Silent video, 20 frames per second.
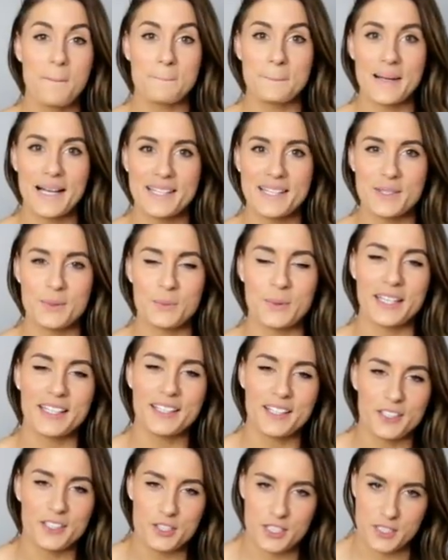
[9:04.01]
By the
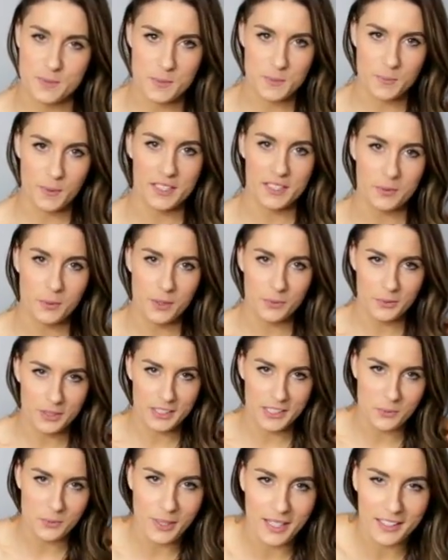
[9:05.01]
way, our Christmas party went
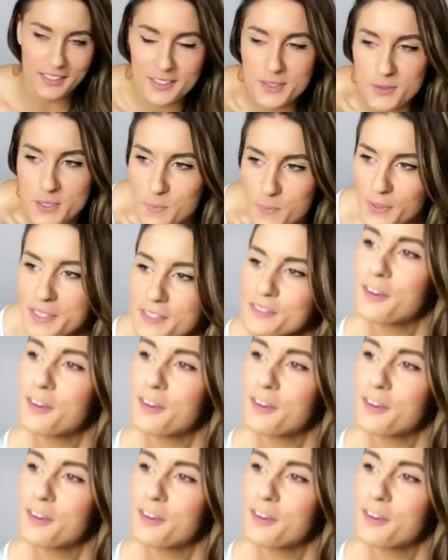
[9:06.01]
really well. It was pretty